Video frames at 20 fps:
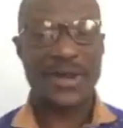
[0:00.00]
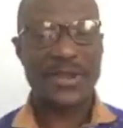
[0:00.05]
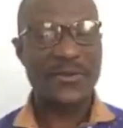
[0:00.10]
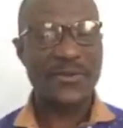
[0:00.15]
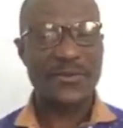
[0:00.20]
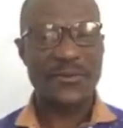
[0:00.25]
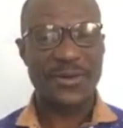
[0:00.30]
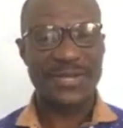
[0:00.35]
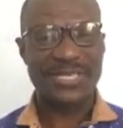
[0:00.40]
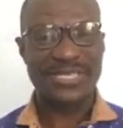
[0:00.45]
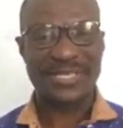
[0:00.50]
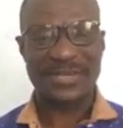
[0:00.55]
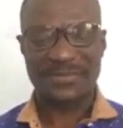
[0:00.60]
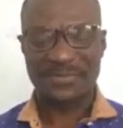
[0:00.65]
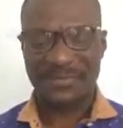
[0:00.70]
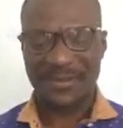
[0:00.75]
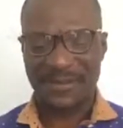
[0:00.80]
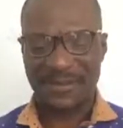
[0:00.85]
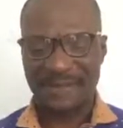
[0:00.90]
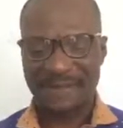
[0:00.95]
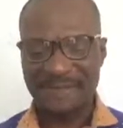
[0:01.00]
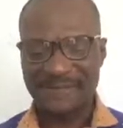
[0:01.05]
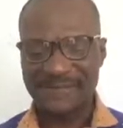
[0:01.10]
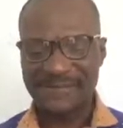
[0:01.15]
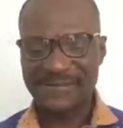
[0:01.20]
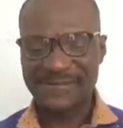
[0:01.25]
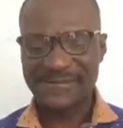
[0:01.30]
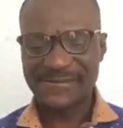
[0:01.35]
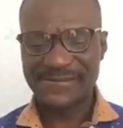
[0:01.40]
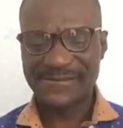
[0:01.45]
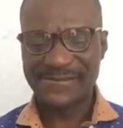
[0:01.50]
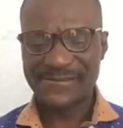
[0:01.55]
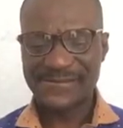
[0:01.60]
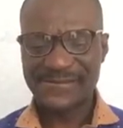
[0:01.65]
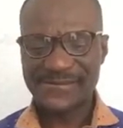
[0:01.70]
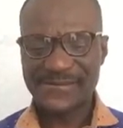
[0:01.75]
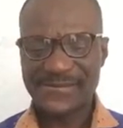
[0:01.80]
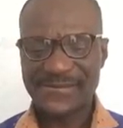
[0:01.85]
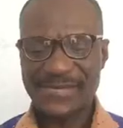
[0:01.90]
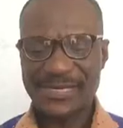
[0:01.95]
what you worship.
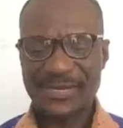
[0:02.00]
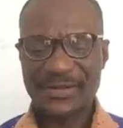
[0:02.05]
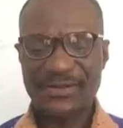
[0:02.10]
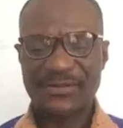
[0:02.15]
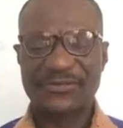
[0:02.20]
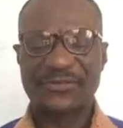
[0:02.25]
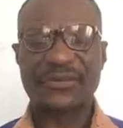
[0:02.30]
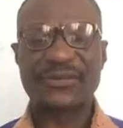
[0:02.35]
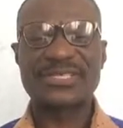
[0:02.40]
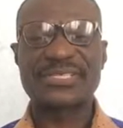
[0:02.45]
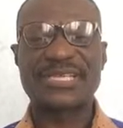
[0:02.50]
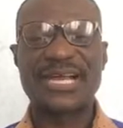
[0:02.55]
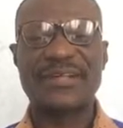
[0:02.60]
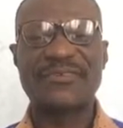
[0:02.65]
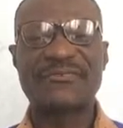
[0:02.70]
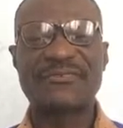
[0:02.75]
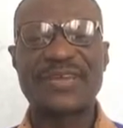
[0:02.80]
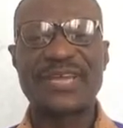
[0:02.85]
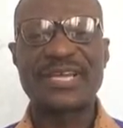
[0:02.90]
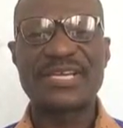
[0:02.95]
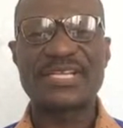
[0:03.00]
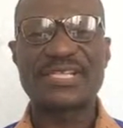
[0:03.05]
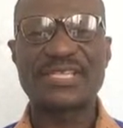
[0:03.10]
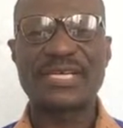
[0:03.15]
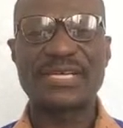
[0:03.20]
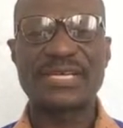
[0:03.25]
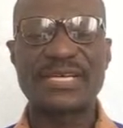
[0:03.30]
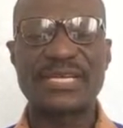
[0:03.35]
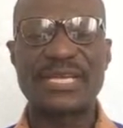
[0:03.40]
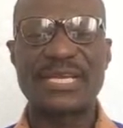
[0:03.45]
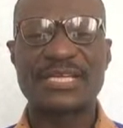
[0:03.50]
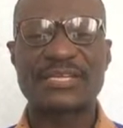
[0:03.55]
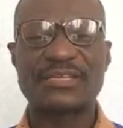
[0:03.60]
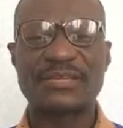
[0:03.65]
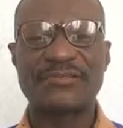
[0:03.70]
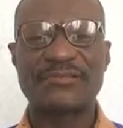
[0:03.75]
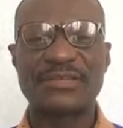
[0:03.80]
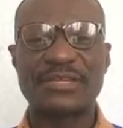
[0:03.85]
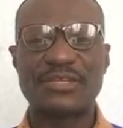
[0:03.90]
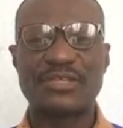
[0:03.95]
For salvation is
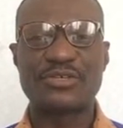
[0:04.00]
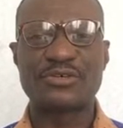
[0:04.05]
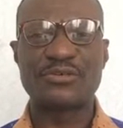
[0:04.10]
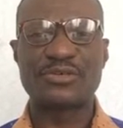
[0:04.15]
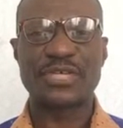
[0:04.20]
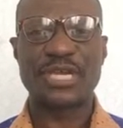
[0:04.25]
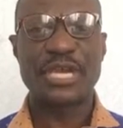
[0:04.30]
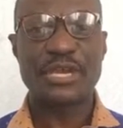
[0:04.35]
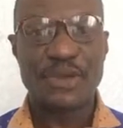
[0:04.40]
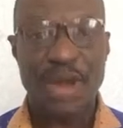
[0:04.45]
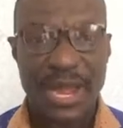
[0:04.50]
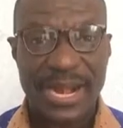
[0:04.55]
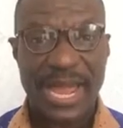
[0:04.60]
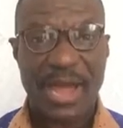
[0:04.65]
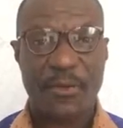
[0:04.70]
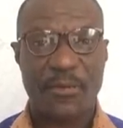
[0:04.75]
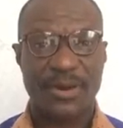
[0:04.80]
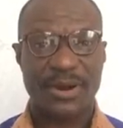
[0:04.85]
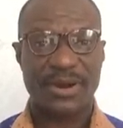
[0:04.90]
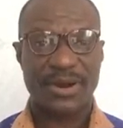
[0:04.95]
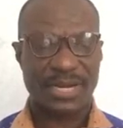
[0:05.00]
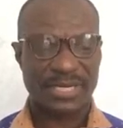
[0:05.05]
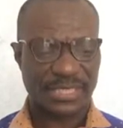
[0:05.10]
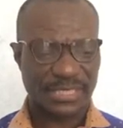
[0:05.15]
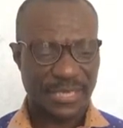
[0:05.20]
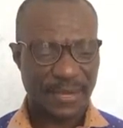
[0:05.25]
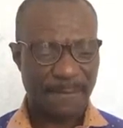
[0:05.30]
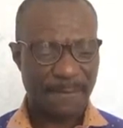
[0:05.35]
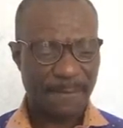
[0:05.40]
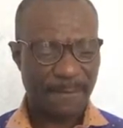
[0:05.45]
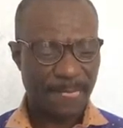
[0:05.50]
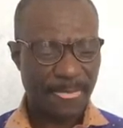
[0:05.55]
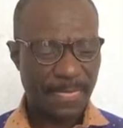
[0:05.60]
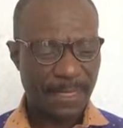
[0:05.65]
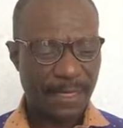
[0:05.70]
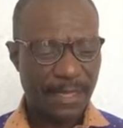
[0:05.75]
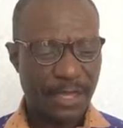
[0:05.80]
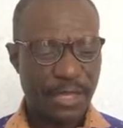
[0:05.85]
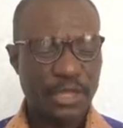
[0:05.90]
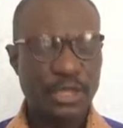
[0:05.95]
of the Jews. In other words,
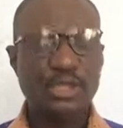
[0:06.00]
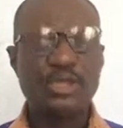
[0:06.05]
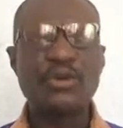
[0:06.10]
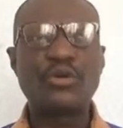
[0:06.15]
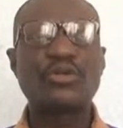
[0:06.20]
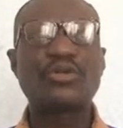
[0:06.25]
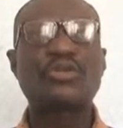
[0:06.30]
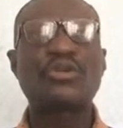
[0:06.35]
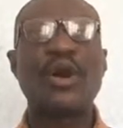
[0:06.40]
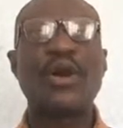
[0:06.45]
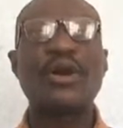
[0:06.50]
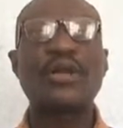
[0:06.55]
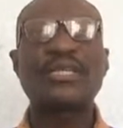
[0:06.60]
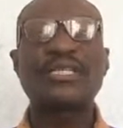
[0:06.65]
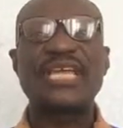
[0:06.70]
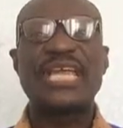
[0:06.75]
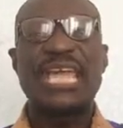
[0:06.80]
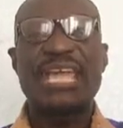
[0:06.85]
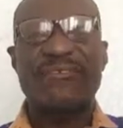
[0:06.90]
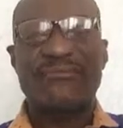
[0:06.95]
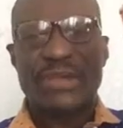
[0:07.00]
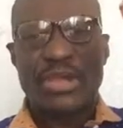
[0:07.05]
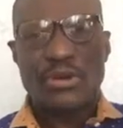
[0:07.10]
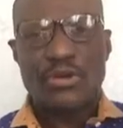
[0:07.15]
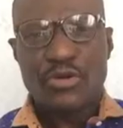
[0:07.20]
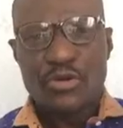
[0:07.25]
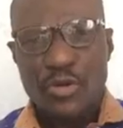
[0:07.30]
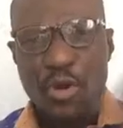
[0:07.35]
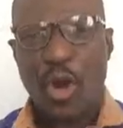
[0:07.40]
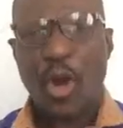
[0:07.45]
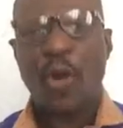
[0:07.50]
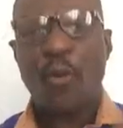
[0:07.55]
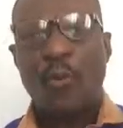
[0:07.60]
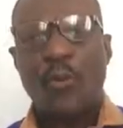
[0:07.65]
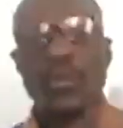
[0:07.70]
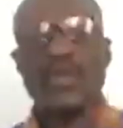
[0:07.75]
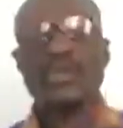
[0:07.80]
you don't even know